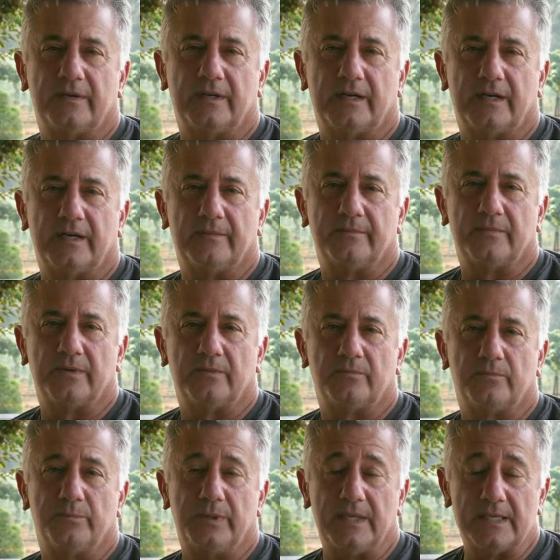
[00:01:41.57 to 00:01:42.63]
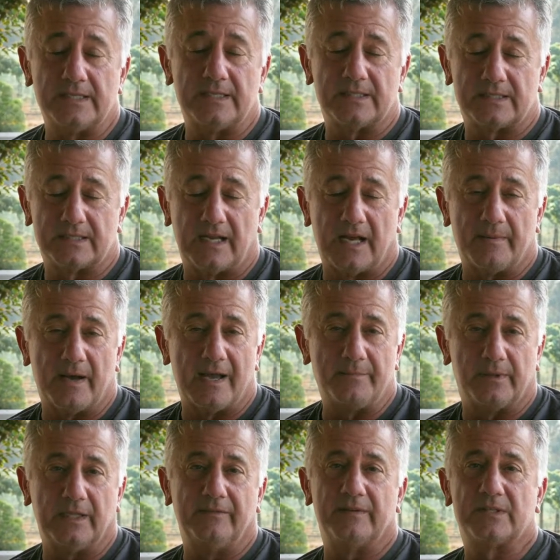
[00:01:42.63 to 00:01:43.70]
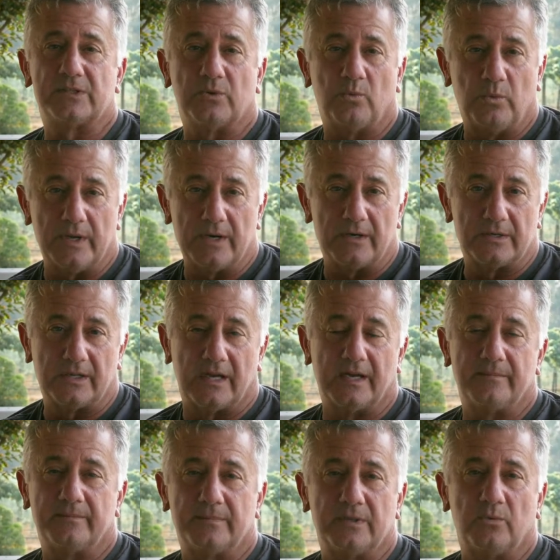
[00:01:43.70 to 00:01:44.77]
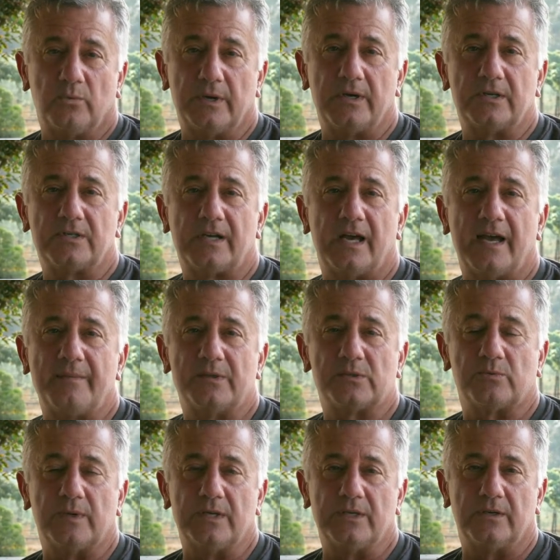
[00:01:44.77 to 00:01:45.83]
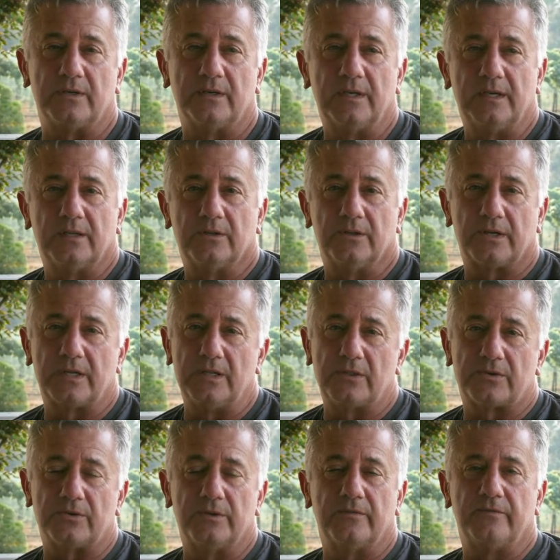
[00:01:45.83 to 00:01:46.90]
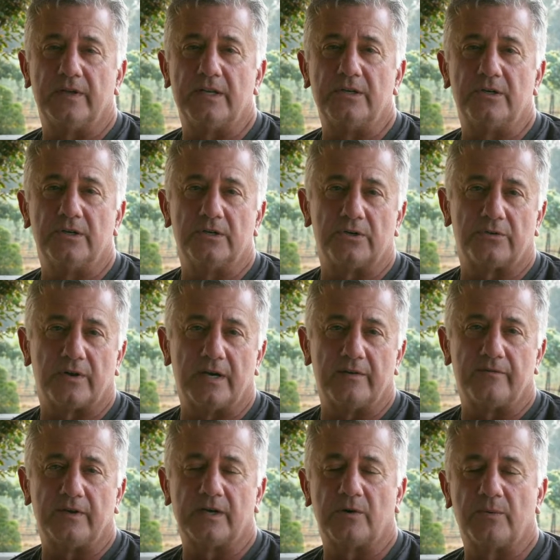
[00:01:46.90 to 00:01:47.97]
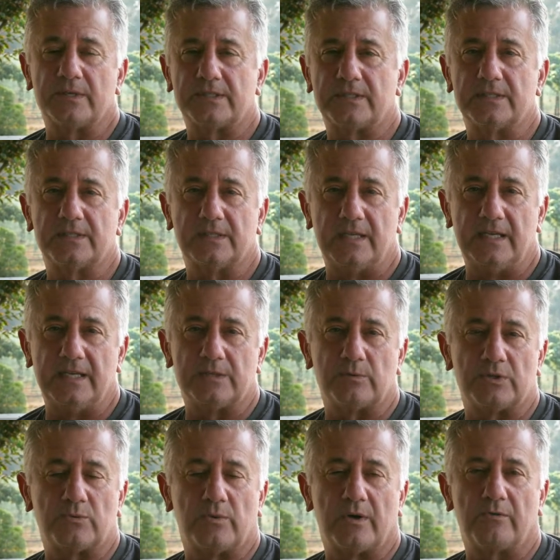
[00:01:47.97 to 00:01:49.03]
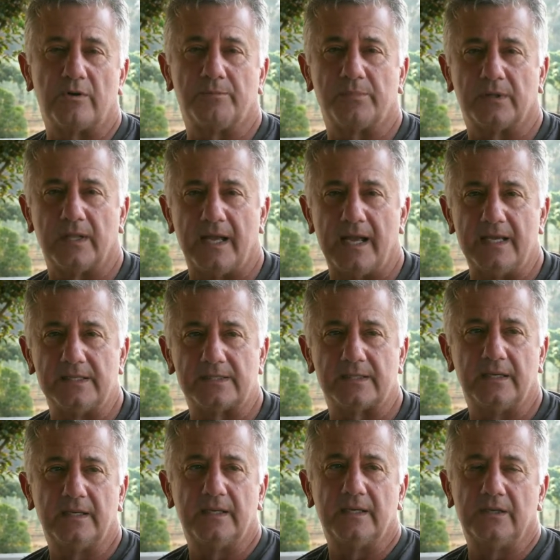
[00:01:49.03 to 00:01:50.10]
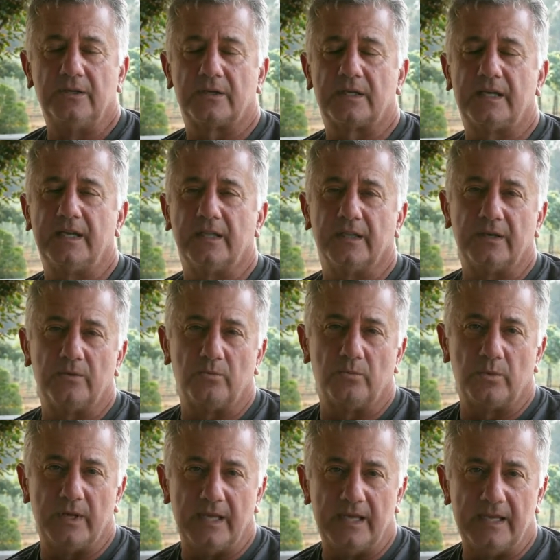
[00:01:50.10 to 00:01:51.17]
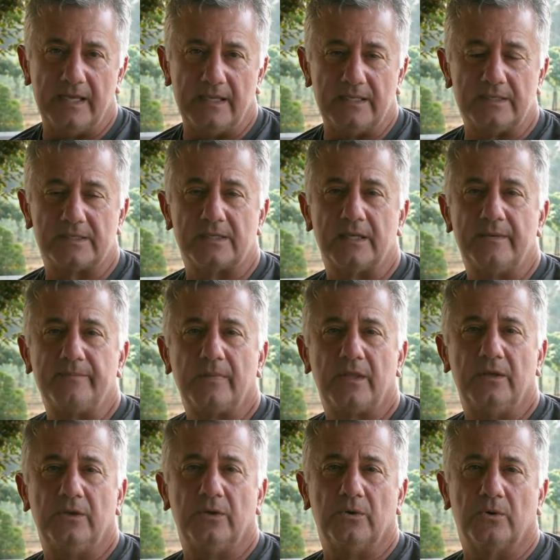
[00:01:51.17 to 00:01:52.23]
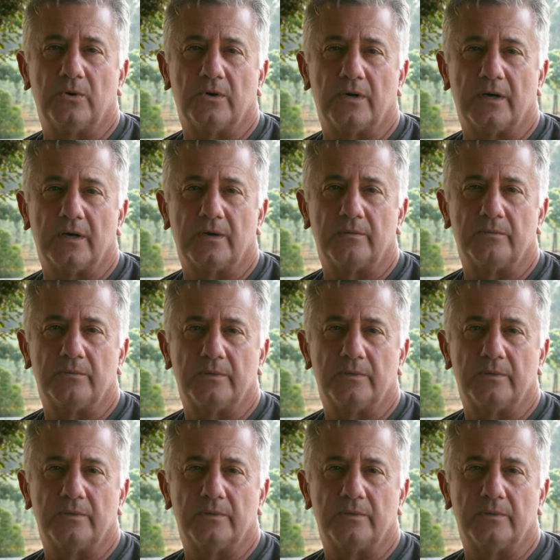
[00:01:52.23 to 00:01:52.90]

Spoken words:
the busiest time, I believe it's the winter time. The winter time is when you're looking through the vineyard, you're trying to figure out what's disease, what you want to replace, you're killing weeds, you're